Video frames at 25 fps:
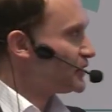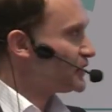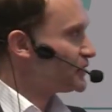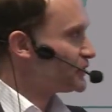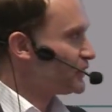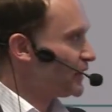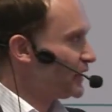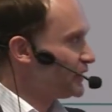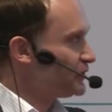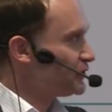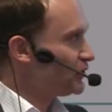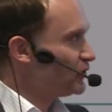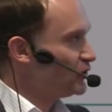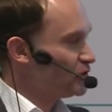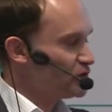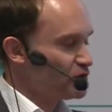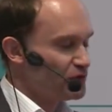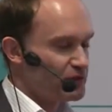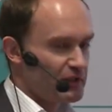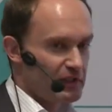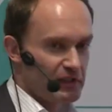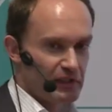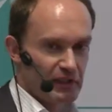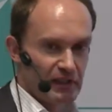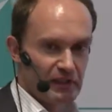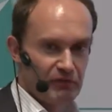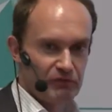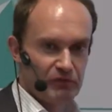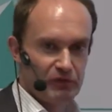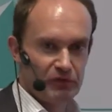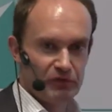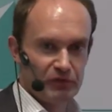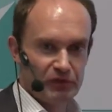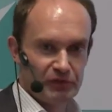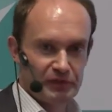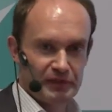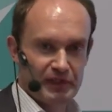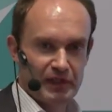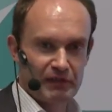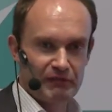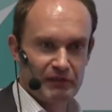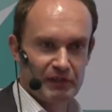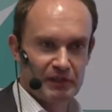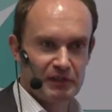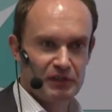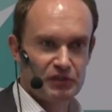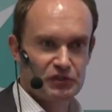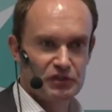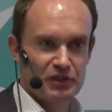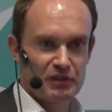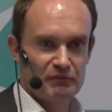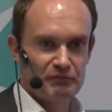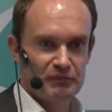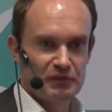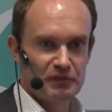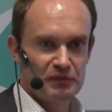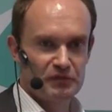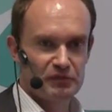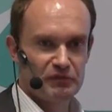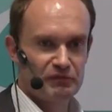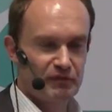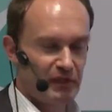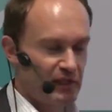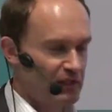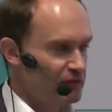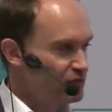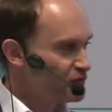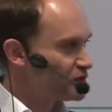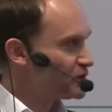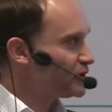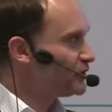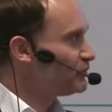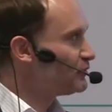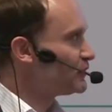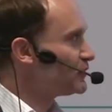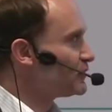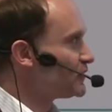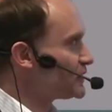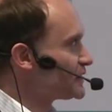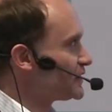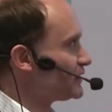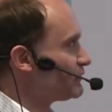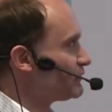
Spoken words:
So I told you that I will not directly jump into 5G, because